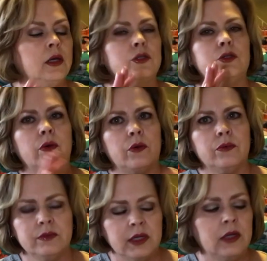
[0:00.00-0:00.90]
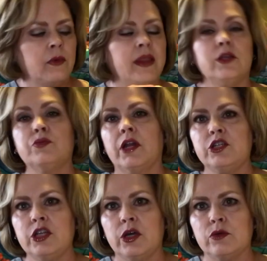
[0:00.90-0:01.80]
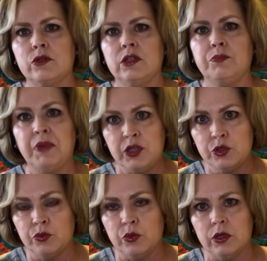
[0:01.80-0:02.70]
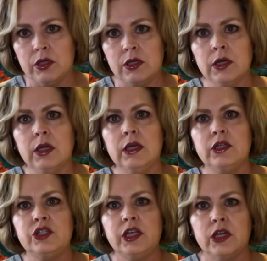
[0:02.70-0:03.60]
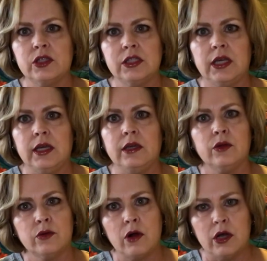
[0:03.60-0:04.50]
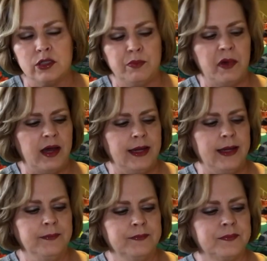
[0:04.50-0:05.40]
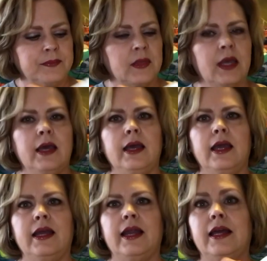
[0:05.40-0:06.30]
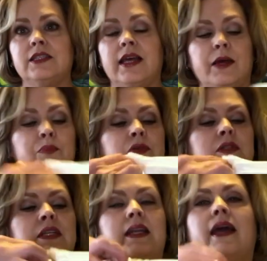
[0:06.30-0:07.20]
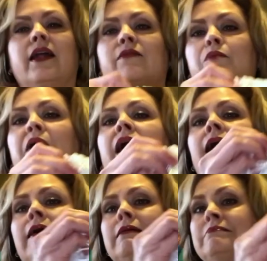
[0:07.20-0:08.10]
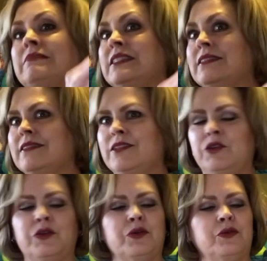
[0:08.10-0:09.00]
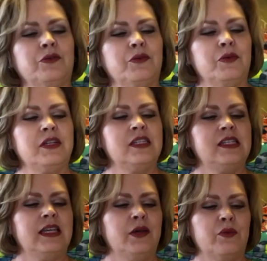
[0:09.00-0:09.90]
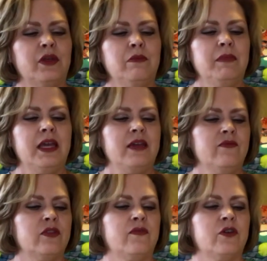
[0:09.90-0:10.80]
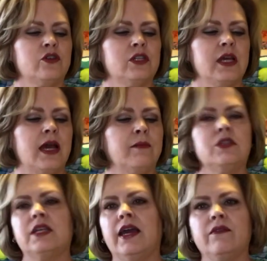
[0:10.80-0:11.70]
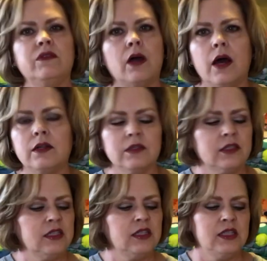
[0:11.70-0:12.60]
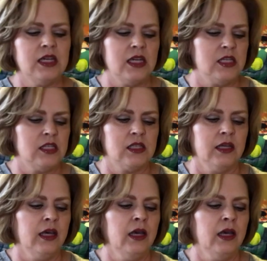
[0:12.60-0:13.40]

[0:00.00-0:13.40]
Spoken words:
So anyway, that's what I chose, the Beechwood Chelsea Crossbody. And as I pull it out of the bag, you're going to see it with me for the first time, because I have not looked at these.